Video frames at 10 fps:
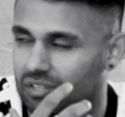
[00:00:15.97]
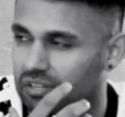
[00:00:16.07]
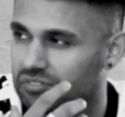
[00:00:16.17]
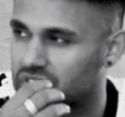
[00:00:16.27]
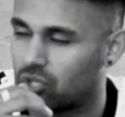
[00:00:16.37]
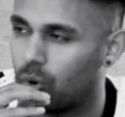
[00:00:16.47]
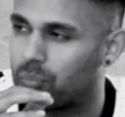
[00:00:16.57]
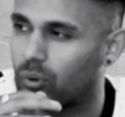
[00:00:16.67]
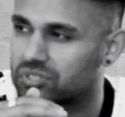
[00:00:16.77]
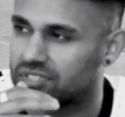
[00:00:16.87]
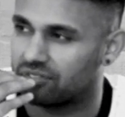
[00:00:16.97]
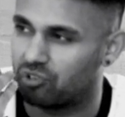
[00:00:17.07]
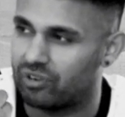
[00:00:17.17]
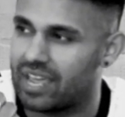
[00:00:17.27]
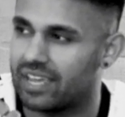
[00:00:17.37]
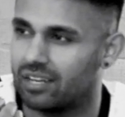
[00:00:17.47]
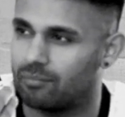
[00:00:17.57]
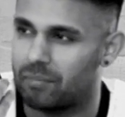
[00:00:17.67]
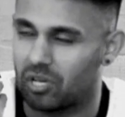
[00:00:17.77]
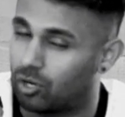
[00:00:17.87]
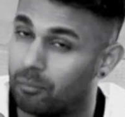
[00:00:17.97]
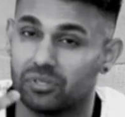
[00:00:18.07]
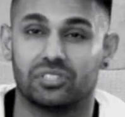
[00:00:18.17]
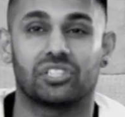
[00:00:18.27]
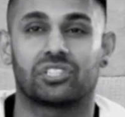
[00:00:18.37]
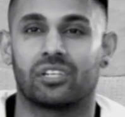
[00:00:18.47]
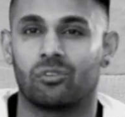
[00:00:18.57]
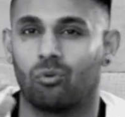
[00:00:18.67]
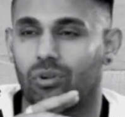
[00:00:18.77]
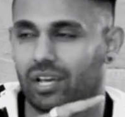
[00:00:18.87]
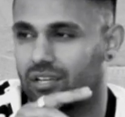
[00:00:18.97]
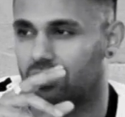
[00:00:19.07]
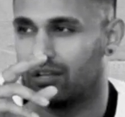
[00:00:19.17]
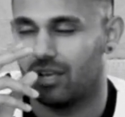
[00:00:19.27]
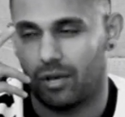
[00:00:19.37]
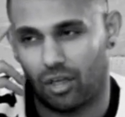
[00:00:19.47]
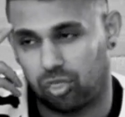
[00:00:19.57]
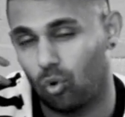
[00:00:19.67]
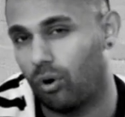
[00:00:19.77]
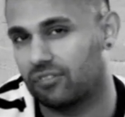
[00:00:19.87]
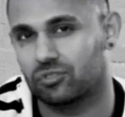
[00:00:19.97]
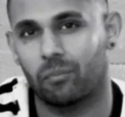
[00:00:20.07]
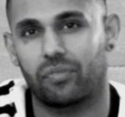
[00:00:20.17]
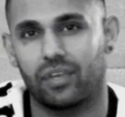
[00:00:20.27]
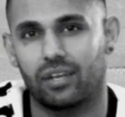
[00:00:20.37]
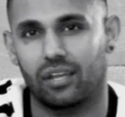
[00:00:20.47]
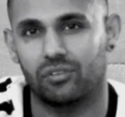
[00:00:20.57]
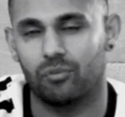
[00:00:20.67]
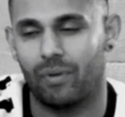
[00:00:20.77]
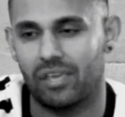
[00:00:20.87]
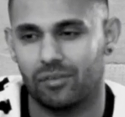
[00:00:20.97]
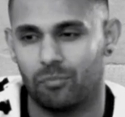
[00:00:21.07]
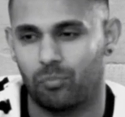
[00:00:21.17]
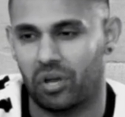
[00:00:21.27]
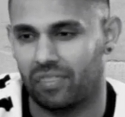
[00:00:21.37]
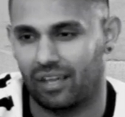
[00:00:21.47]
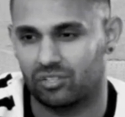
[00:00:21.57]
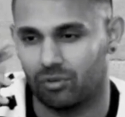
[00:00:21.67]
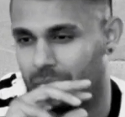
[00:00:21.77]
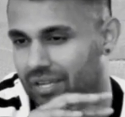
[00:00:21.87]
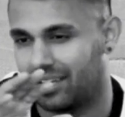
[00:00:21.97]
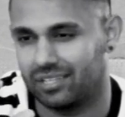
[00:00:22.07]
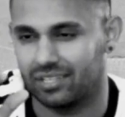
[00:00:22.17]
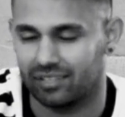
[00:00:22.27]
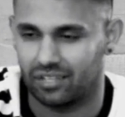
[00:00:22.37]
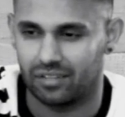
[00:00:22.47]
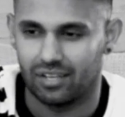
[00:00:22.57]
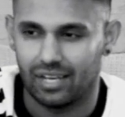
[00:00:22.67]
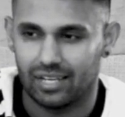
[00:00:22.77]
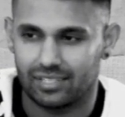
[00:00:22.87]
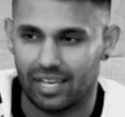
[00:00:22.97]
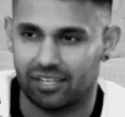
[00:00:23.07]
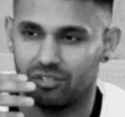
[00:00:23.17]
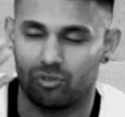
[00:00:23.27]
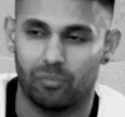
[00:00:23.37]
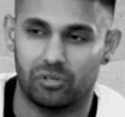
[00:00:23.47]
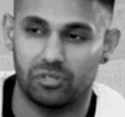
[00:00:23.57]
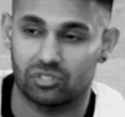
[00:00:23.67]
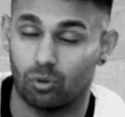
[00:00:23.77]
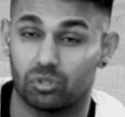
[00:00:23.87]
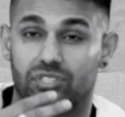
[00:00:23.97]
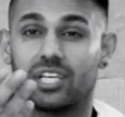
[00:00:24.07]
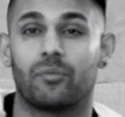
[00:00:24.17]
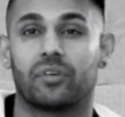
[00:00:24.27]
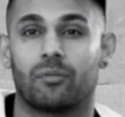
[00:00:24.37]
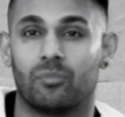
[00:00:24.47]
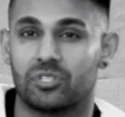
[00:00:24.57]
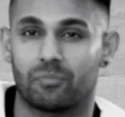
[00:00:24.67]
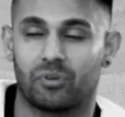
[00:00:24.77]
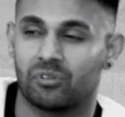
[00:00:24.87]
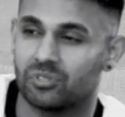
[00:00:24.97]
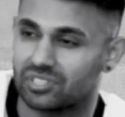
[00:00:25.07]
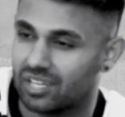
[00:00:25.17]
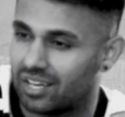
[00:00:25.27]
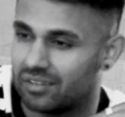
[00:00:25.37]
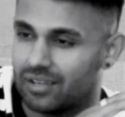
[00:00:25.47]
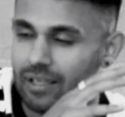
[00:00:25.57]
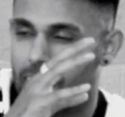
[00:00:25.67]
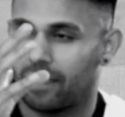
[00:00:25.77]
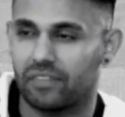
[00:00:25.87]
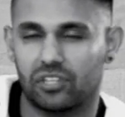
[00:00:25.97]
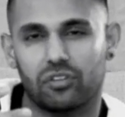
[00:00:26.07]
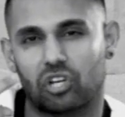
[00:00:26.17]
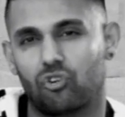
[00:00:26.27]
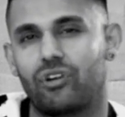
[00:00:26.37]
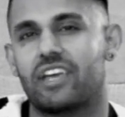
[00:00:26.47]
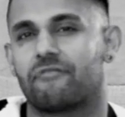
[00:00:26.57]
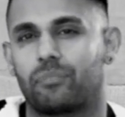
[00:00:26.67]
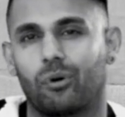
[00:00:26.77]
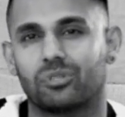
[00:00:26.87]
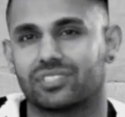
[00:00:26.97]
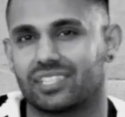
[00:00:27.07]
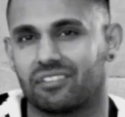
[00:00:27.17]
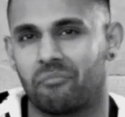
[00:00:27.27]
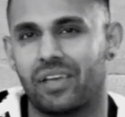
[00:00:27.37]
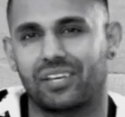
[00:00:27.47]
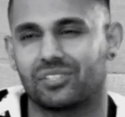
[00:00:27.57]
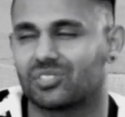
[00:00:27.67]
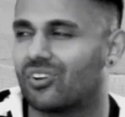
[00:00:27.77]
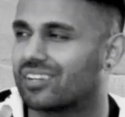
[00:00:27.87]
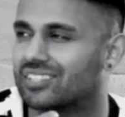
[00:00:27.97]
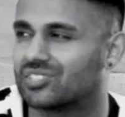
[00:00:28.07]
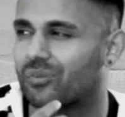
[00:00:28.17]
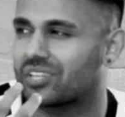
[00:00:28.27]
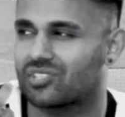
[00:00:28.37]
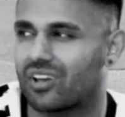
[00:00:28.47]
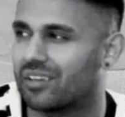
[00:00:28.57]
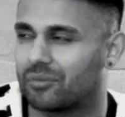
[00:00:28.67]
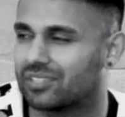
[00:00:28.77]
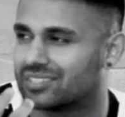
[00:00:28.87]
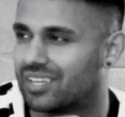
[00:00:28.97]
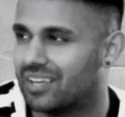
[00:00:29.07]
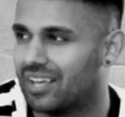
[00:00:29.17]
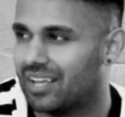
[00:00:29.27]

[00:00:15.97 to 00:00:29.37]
kind of just the whole process of creating maybe a composition or like a thought of something, and you putting that to a melody and then taking it to a producer or sitting with a music producer. And you know, the creative process of making a song is so exciting, because